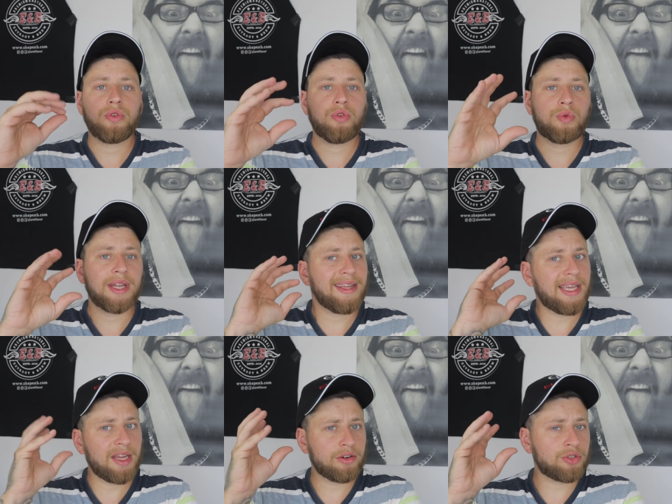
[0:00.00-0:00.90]
you can
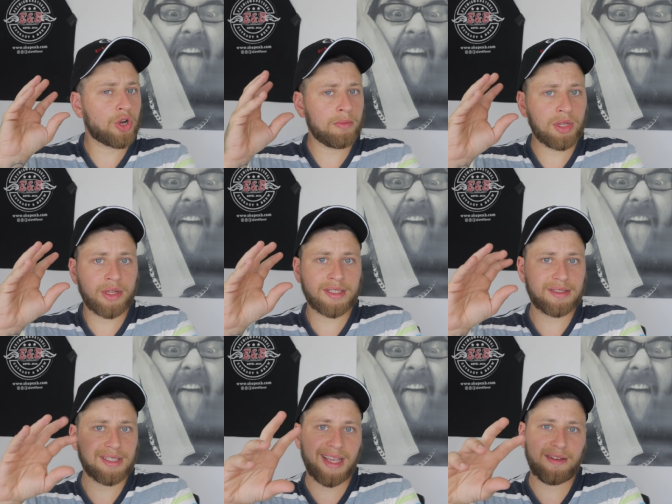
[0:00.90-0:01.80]
hear
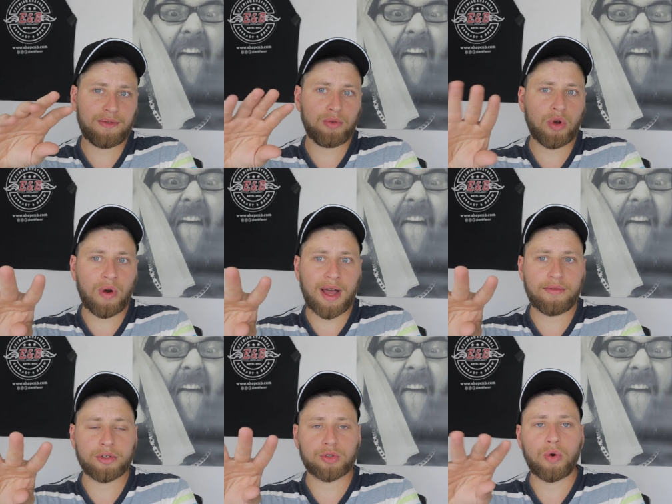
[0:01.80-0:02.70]
turbulence if you don't
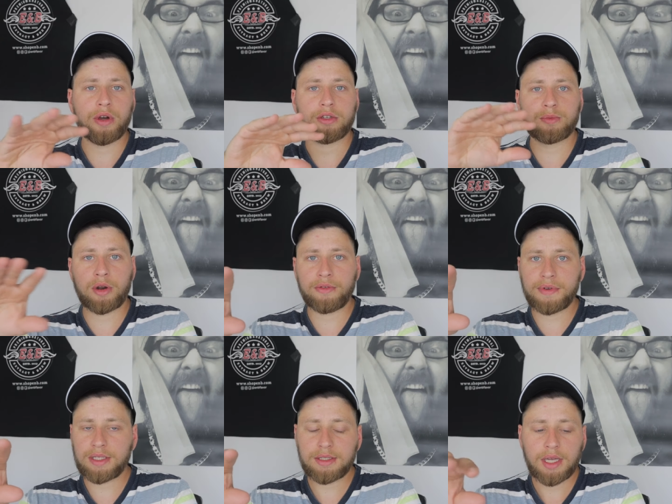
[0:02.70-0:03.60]
have those coils
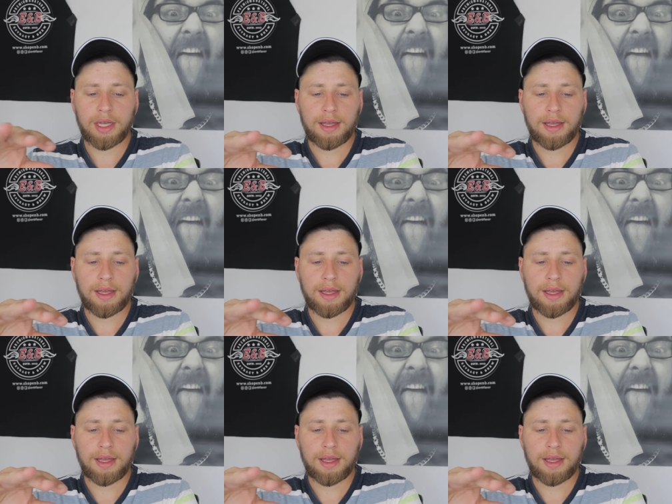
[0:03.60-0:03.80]
perfect,